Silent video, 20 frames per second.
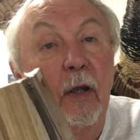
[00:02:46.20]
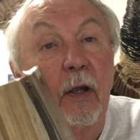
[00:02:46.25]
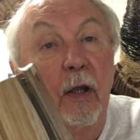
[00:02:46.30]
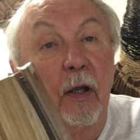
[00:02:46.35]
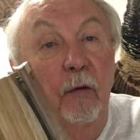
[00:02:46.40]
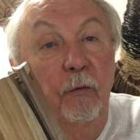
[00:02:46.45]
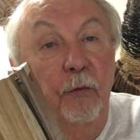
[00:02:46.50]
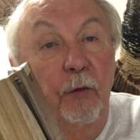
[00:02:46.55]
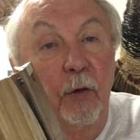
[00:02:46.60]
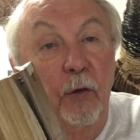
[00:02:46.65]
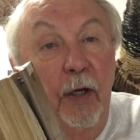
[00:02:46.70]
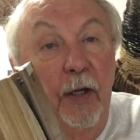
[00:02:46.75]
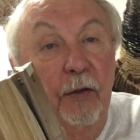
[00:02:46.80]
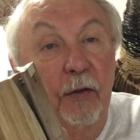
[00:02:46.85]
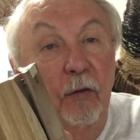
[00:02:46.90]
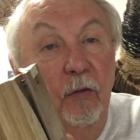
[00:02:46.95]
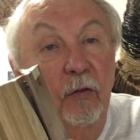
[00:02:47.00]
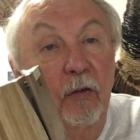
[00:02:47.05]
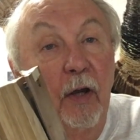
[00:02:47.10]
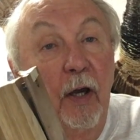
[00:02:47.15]
If you get
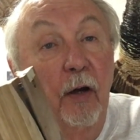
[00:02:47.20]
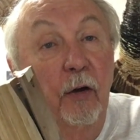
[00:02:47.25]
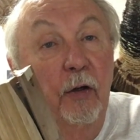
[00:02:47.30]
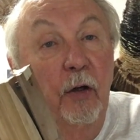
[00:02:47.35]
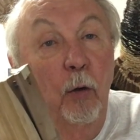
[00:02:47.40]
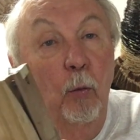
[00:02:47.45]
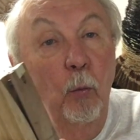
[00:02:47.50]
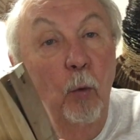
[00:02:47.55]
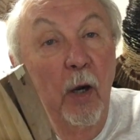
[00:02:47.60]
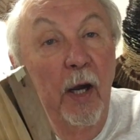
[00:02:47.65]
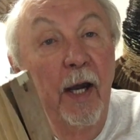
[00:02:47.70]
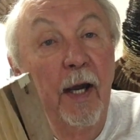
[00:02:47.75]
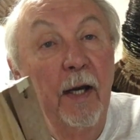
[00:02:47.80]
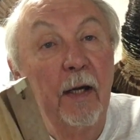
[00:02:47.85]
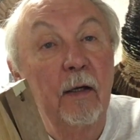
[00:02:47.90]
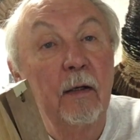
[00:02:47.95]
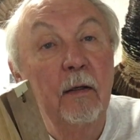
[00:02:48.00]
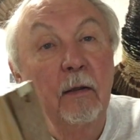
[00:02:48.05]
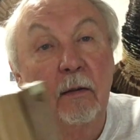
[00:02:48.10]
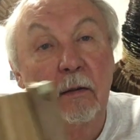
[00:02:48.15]
the sound you want,
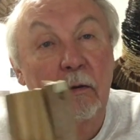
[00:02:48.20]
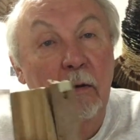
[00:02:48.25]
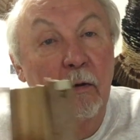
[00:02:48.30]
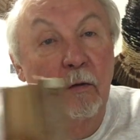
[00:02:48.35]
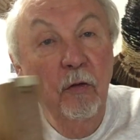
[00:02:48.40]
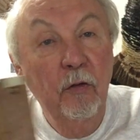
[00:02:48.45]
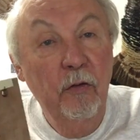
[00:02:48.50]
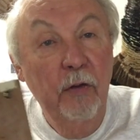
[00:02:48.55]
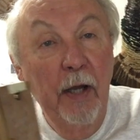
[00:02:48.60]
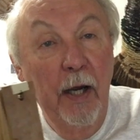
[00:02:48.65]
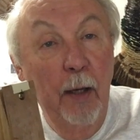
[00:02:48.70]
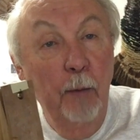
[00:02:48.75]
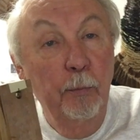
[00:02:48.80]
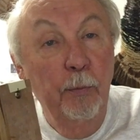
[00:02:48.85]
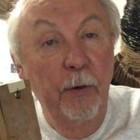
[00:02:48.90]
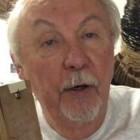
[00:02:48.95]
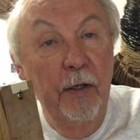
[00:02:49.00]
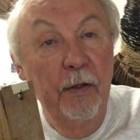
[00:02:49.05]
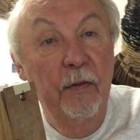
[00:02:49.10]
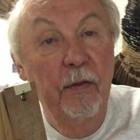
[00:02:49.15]
stop
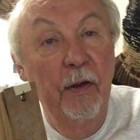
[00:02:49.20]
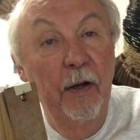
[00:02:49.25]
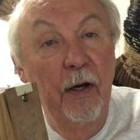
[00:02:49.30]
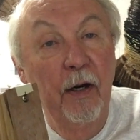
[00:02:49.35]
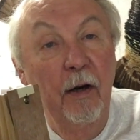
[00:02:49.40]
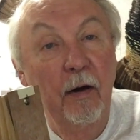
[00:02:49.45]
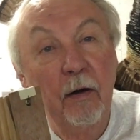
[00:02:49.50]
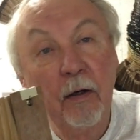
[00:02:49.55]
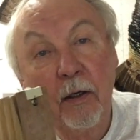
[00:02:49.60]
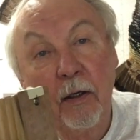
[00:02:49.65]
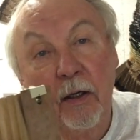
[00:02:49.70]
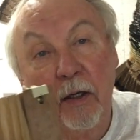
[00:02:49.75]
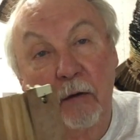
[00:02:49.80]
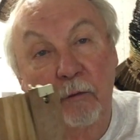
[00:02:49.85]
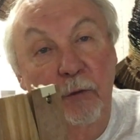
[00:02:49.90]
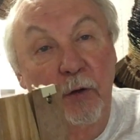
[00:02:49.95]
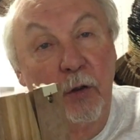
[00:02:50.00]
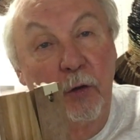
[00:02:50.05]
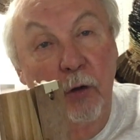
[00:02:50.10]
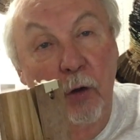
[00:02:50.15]
right there.
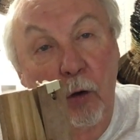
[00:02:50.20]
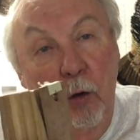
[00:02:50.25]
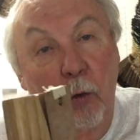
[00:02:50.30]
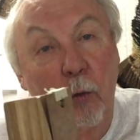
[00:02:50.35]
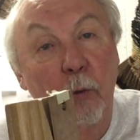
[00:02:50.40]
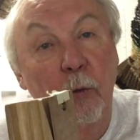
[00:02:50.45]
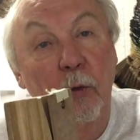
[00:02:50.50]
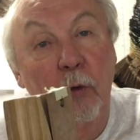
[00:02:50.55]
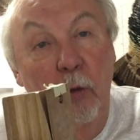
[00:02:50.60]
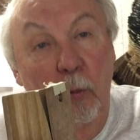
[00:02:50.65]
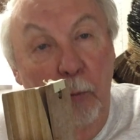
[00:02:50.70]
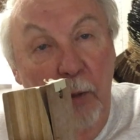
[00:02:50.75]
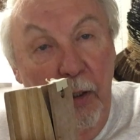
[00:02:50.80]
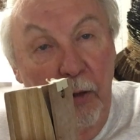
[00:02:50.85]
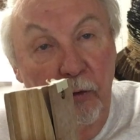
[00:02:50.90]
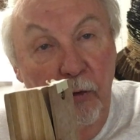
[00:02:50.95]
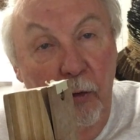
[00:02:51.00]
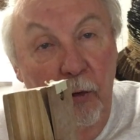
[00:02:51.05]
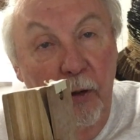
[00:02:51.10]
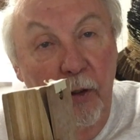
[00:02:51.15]
If you don't, you may
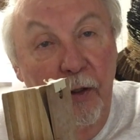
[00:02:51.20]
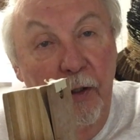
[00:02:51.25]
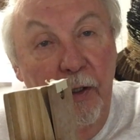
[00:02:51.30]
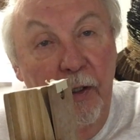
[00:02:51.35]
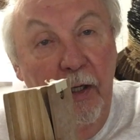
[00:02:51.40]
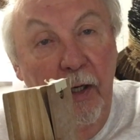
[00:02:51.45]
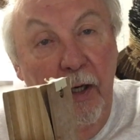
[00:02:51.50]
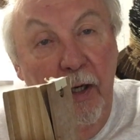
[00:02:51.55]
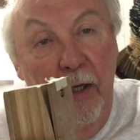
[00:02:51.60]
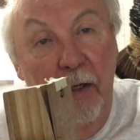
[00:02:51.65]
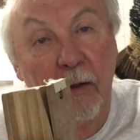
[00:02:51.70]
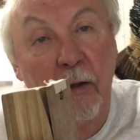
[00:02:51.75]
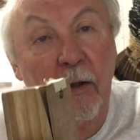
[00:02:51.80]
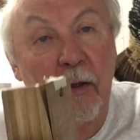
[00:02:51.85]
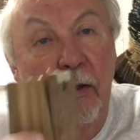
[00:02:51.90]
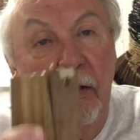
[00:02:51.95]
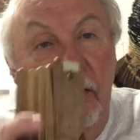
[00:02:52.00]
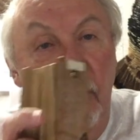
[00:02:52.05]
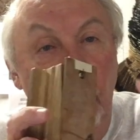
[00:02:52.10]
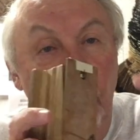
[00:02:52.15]
turn it again.
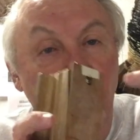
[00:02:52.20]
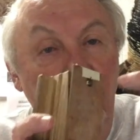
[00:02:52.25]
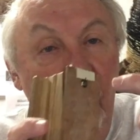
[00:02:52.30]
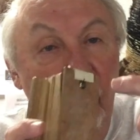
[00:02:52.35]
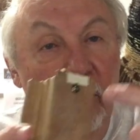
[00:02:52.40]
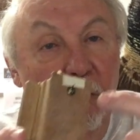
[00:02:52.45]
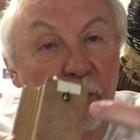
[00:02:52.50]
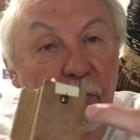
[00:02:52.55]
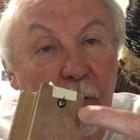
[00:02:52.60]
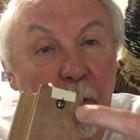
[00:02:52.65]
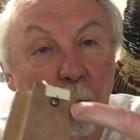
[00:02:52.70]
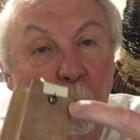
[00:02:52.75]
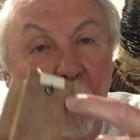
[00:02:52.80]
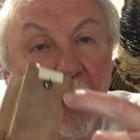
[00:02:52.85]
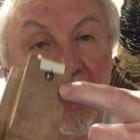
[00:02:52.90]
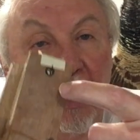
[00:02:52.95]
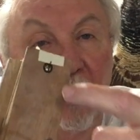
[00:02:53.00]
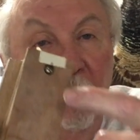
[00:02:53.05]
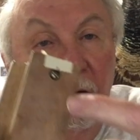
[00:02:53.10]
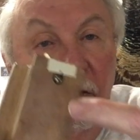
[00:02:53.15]
The reason for the
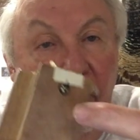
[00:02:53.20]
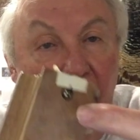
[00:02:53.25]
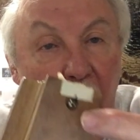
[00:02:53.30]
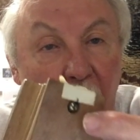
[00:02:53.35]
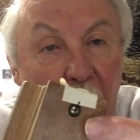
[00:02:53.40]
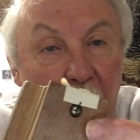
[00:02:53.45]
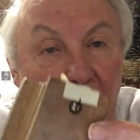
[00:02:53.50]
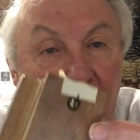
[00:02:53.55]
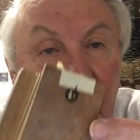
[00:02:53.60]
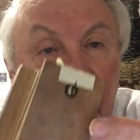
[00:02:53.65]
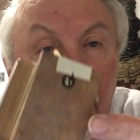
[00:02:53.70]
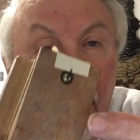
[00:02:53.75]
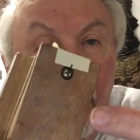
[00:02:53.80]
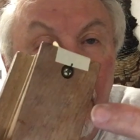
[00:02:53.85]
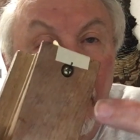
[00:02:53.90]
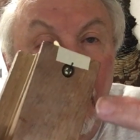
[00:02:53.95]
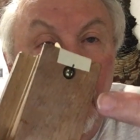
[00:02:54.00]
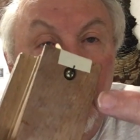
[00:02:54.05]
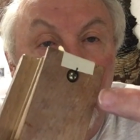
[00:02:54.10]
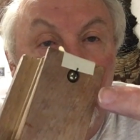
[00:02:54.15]
marks again
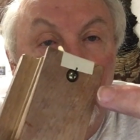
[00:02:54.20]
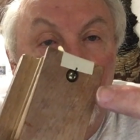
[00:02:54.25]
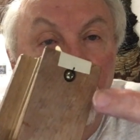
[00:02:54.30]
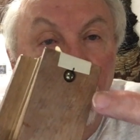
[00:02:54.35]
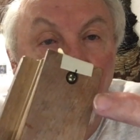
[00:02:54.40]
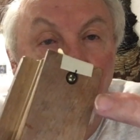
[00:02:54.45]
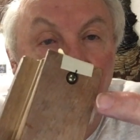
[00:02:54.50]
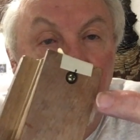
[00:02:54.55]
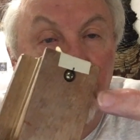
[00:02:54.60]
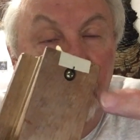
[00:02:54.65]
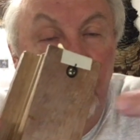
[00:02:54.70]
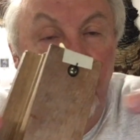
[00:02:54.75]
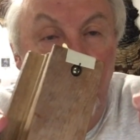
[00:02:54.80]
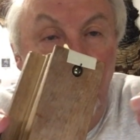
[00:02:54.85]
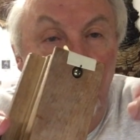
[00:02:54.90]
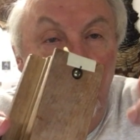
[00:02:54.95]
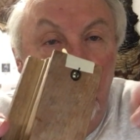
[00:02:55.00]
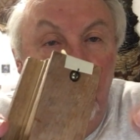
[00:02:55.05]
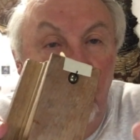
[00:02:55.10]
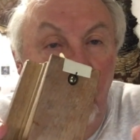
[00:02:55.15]
is so that you can
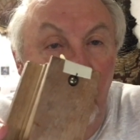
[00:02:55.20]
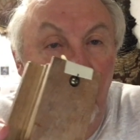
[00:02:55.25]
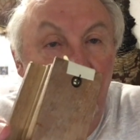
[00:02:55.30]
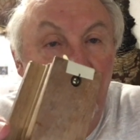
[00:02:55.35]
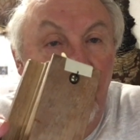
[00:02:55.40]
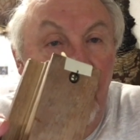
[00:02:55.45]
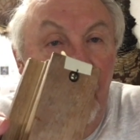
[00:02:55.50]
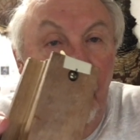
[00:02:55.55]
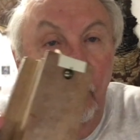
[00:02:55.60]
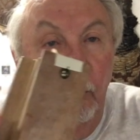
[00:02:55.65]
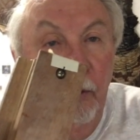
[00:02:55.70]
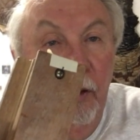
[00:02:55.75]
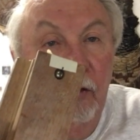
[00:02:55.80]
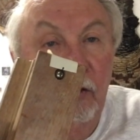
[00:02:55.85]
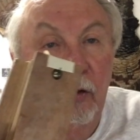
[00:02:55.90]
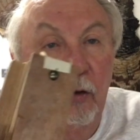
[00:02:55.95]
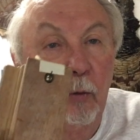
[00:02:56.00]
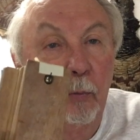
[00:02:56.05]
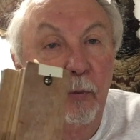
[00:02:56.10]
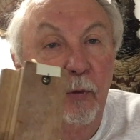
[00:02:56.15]
return to the
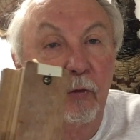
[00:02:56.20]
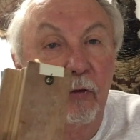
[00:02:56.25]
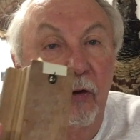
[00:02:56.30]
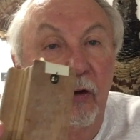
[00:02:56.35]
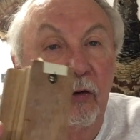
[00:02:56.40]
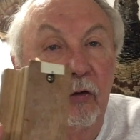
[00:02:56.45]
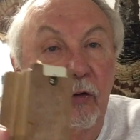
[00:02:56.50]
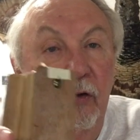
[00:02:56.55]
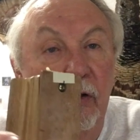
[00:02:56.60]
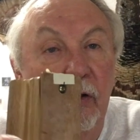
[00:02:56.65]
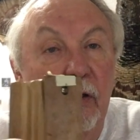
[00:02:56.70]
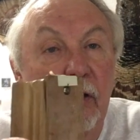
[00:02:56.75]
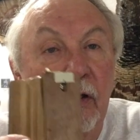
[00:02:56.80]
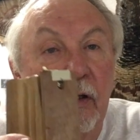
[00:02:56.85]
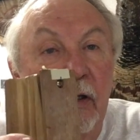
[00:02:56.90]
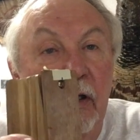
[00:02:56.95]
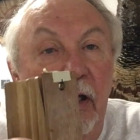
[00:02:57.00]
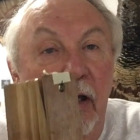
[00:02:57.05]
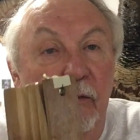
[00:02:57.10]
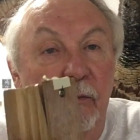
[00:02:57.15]
original position
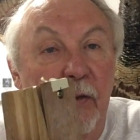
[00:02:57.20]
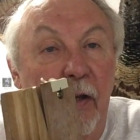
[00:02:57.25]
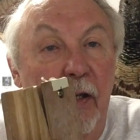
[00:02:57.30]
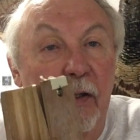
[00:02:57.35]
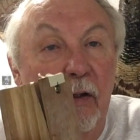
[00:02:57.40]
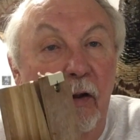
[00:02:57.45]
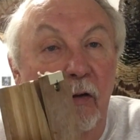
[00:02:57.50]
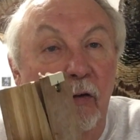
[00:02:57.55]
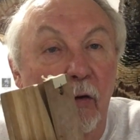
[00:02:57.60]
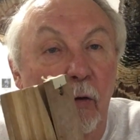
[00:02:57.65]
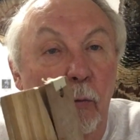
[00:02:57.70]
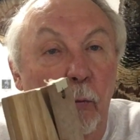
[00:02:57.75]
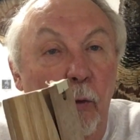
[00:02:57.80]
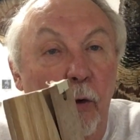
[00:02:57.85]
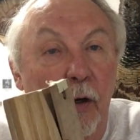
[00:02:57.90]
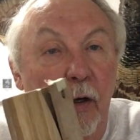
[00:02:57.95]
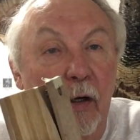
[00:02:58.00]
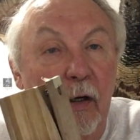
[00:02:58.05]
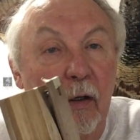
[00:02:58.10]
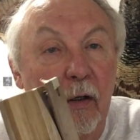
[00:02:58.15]
if that doesn't
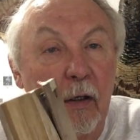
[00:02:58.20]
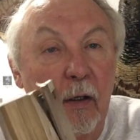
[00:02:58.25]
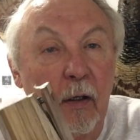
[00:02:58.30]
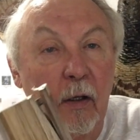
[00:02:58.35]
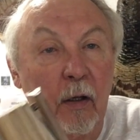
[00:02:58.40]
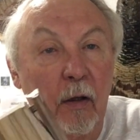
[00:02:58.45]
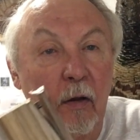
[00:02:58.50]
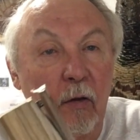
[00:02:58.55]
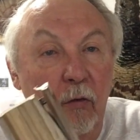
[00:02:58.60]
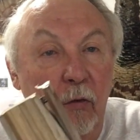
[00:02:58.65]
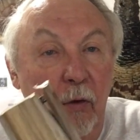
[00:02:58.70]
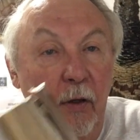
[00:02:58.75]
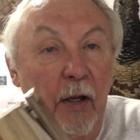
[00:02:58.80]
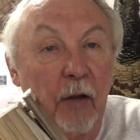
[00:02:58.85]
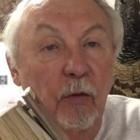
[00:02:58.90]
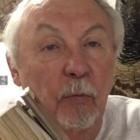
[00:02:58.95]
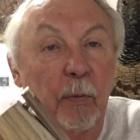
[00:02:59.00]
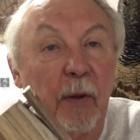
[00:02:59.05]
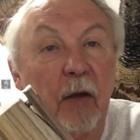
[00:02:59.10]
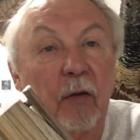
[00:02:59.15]
work. So
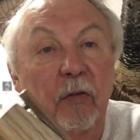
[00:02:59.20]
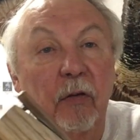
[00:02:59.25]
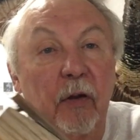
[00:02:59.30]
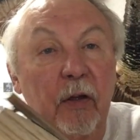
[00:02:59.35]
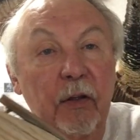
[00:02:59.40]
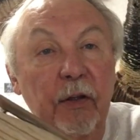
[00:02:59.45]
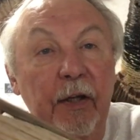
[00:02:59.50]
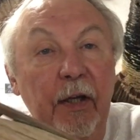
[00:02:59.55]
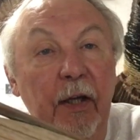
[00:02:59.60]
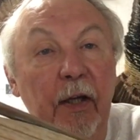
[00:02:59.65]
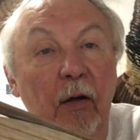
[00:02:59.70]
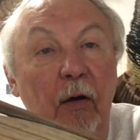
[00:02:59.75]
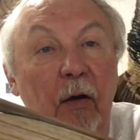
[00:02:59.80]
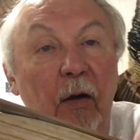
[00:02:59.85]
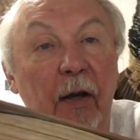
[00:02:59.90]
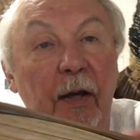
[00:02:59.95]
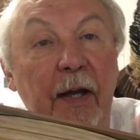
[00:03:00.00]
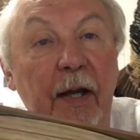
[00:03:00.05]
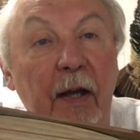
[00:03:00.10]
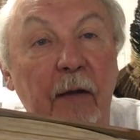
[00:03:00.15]
that's basically
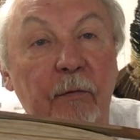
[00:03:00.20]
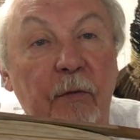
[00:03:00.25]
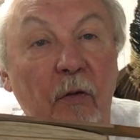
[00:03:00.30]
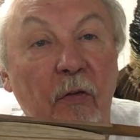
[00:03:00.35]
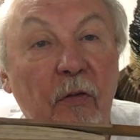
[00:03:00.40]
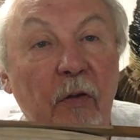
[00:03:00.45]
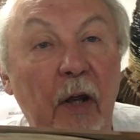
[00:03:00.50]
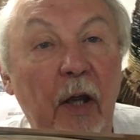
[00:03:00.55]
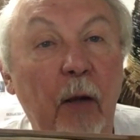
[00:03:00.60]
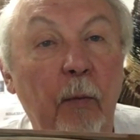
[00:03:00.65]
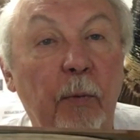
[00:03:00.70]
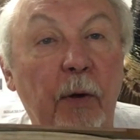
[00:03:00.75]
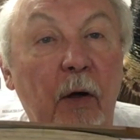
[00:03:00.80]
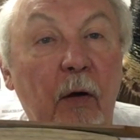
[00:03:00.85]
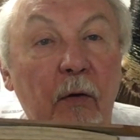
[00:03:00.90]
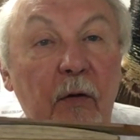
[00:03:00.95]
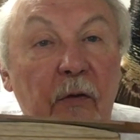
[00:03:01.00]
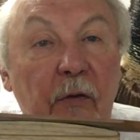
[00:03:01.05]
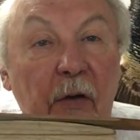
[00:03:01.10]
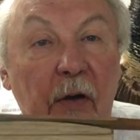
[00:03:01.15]
all I have to say
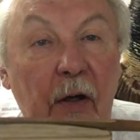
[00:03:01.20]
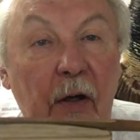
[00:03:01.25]
about